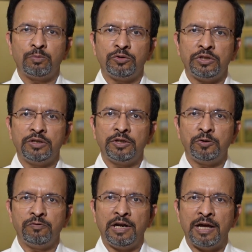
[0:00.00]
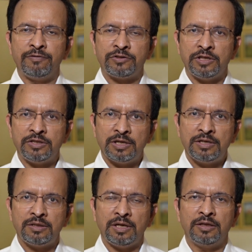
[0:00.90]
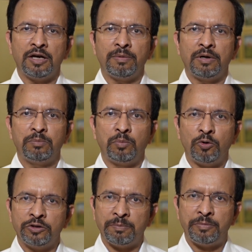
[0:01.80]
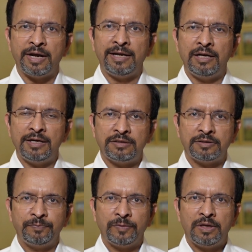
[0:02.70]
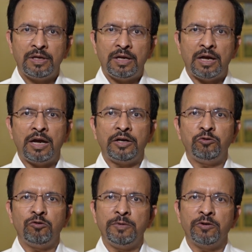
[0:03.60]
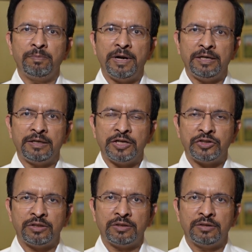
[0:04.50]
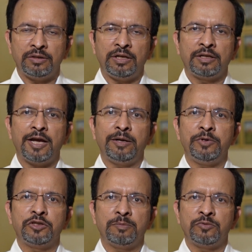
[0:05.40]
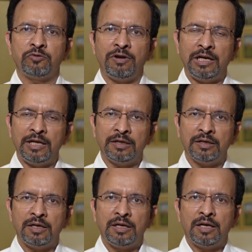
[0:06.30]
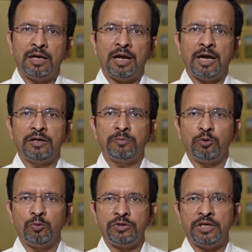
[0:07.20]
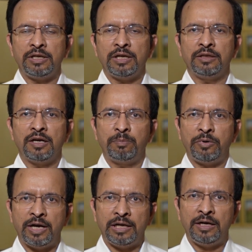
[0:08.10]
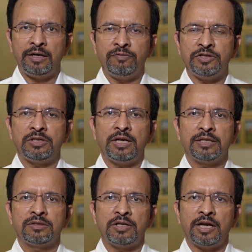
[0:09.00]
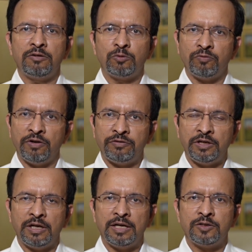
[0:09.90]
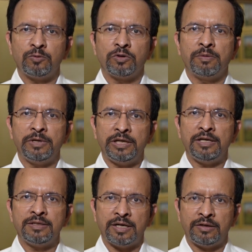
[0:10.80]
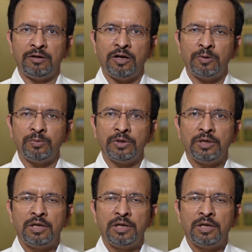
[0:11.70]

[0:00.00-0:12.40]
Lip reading: procedure you will have stitches in the both upper eyelids and you will be on medication. There can be some swelling and bruising in the upper eyelid which takes 10 to 15 days to completely settle down.